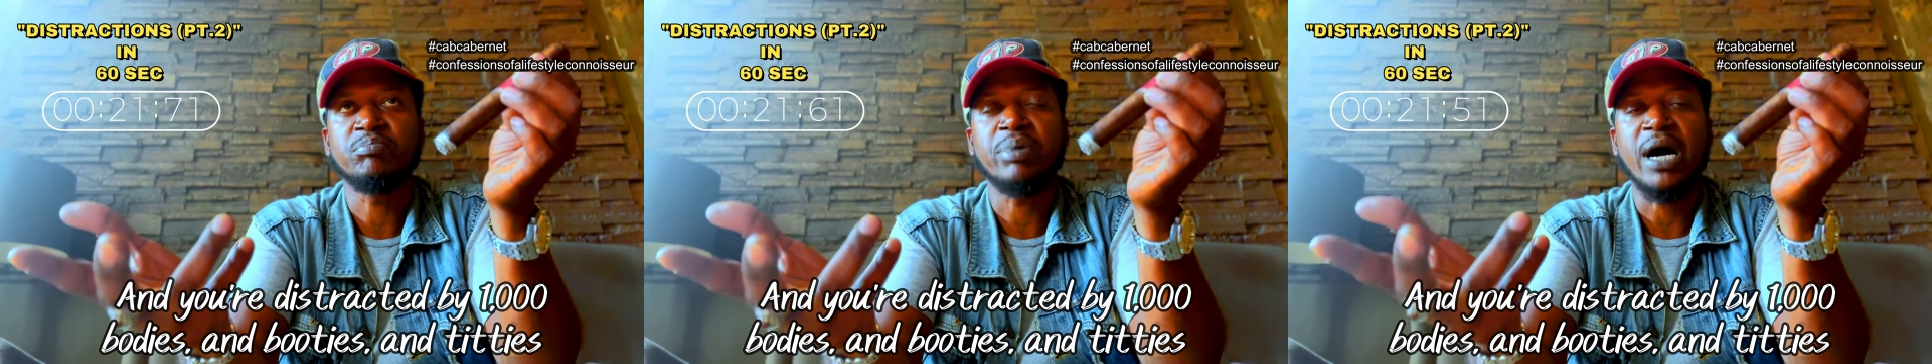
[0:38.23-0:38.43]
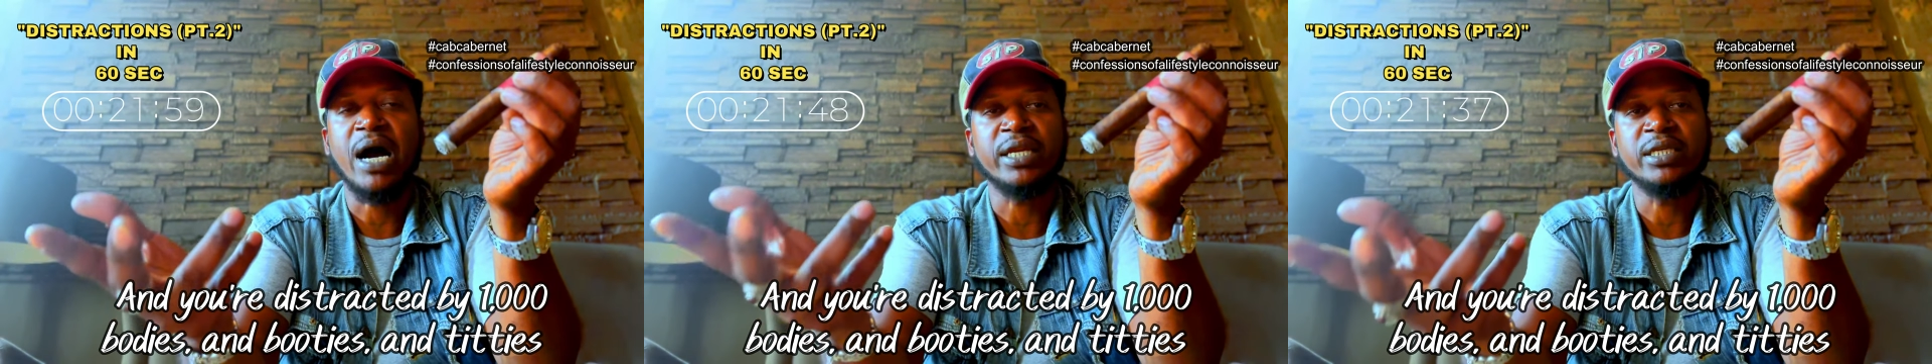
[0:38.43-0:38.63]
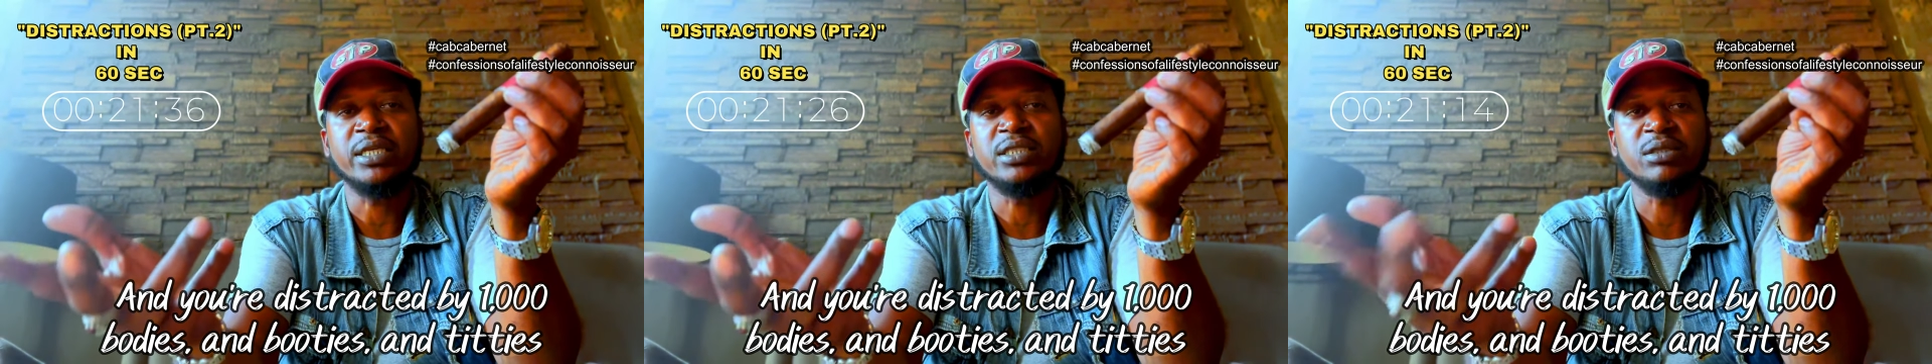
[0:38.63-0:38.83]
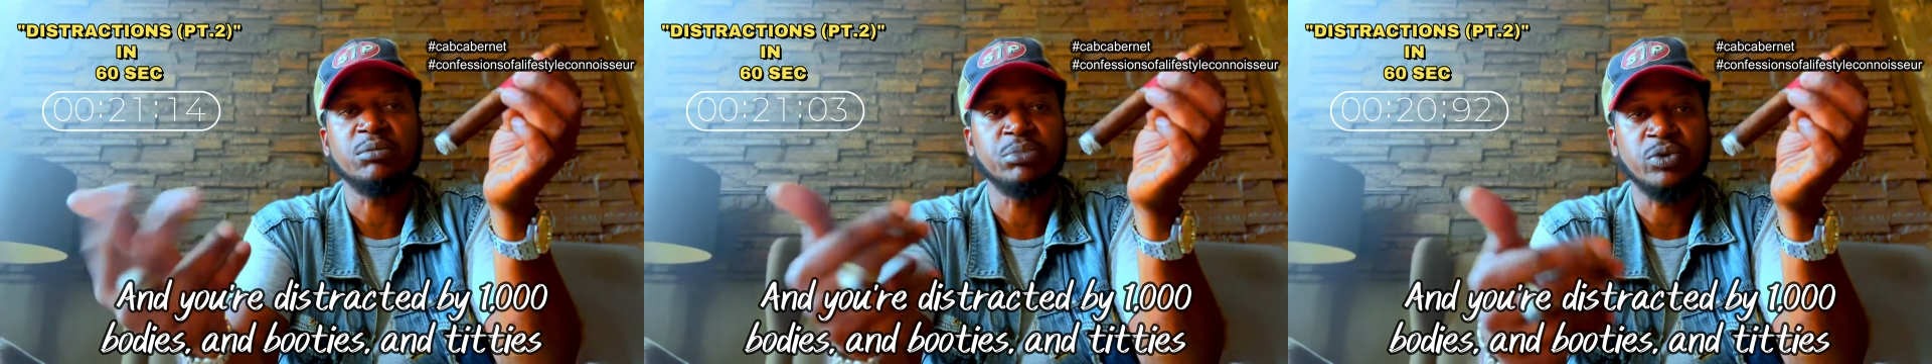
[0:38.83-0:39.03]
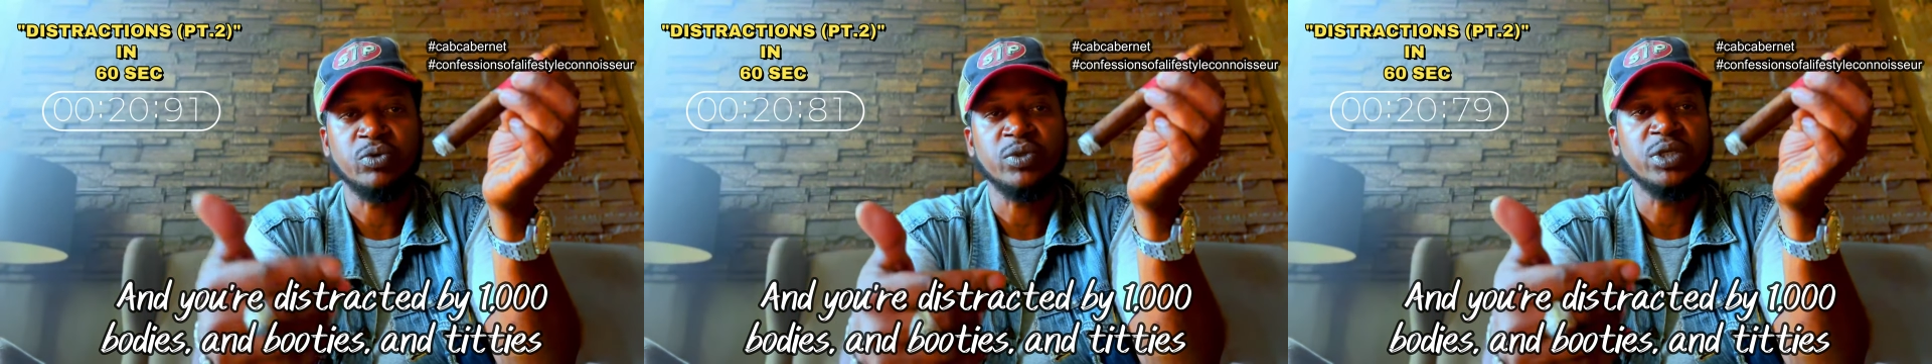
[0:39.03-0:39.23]
bodies
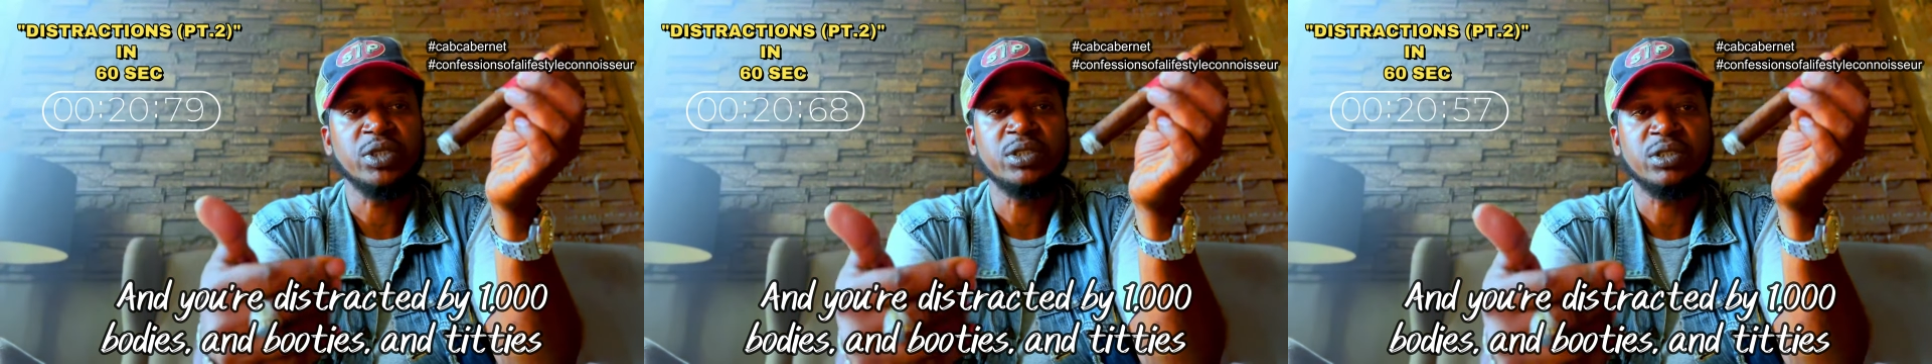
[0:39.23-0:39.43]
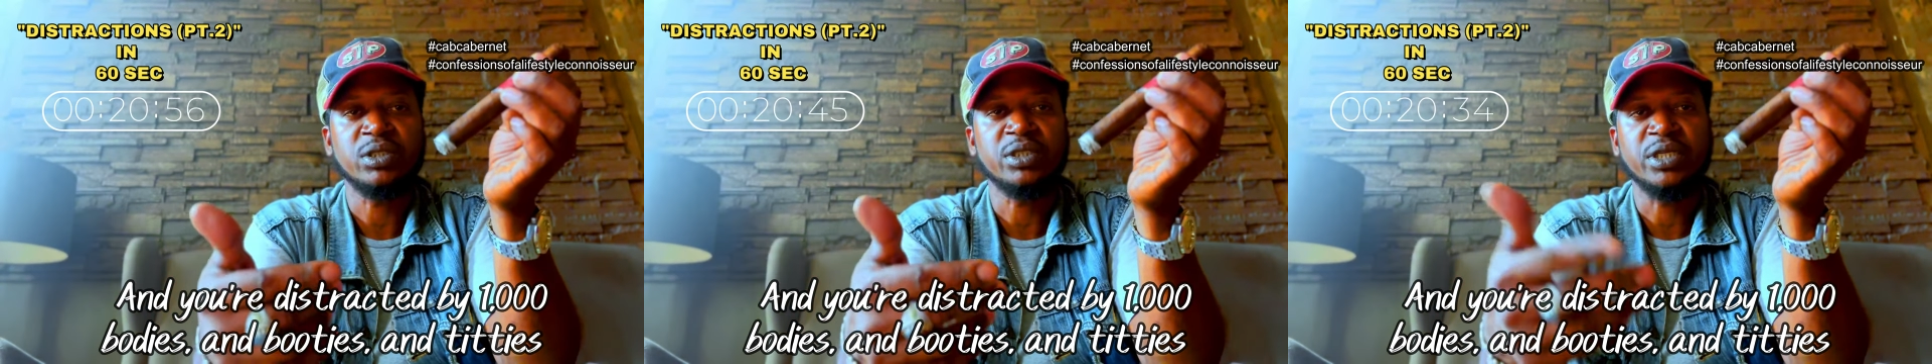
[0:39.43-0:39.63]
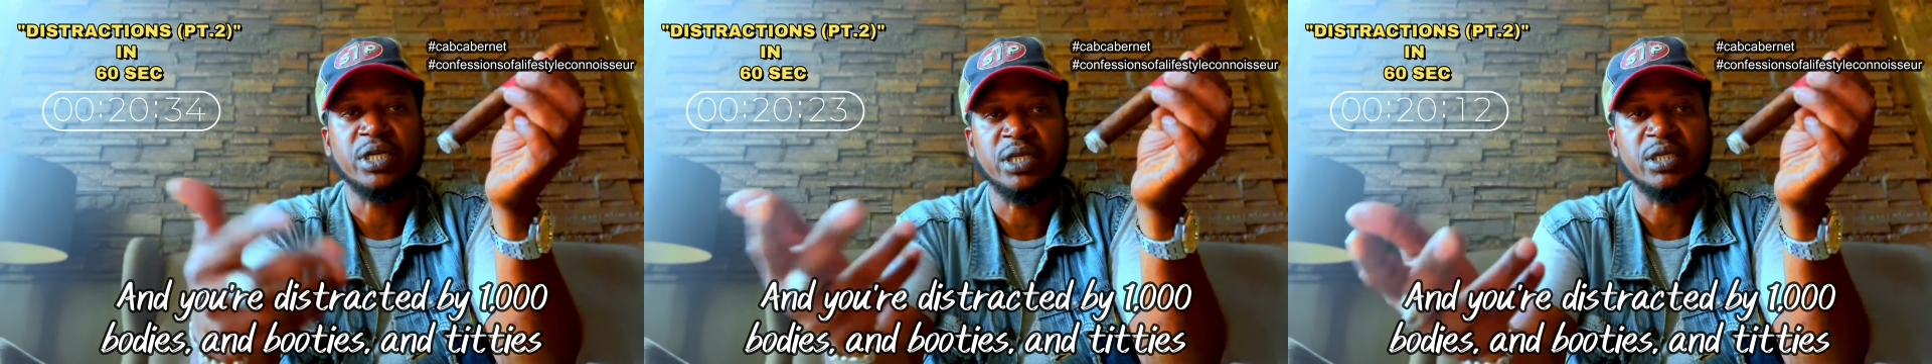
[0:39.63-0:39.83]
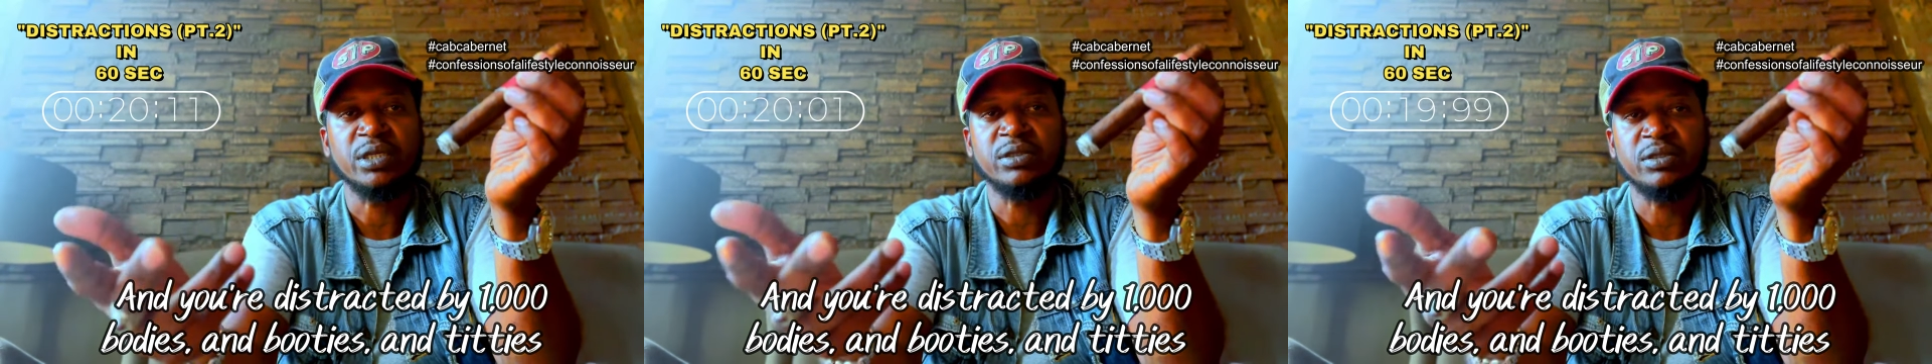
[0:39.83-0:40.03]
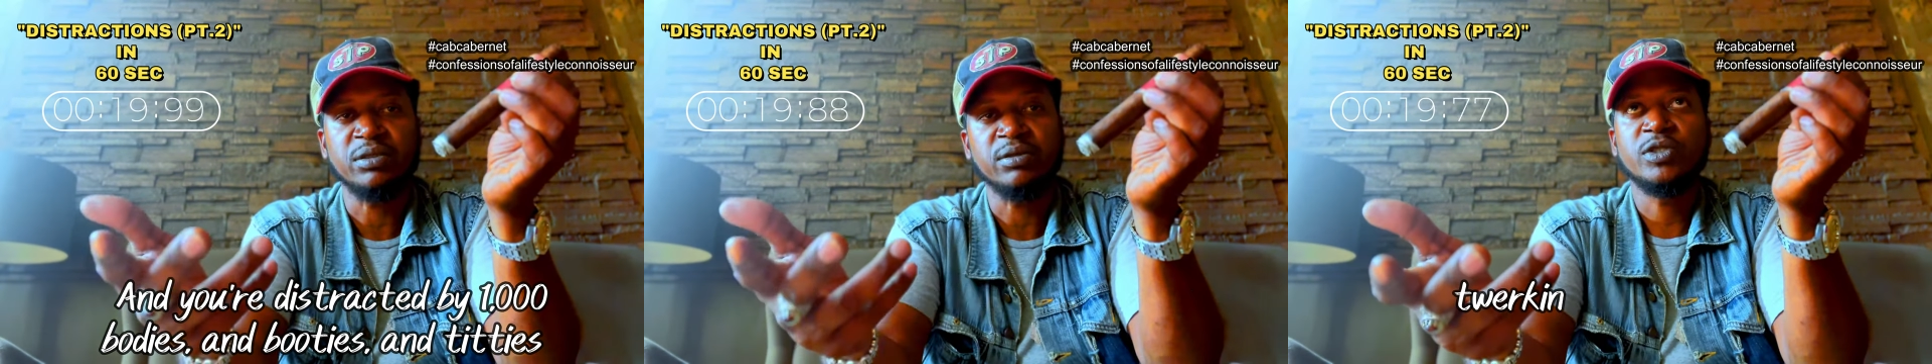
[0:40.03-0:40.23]
and booties and
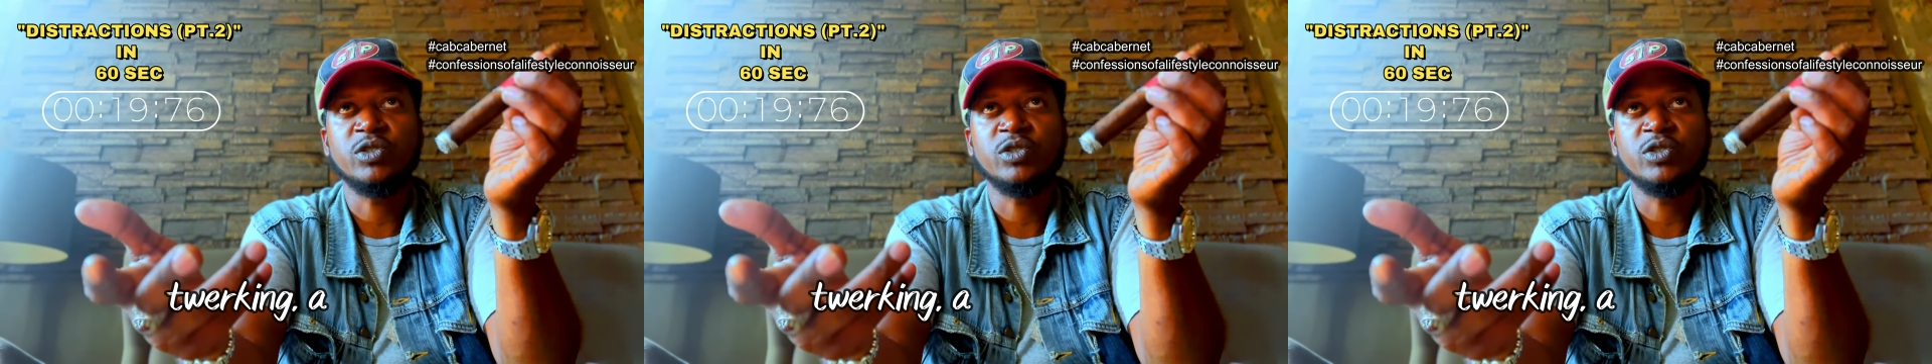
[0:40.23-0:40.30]
titties,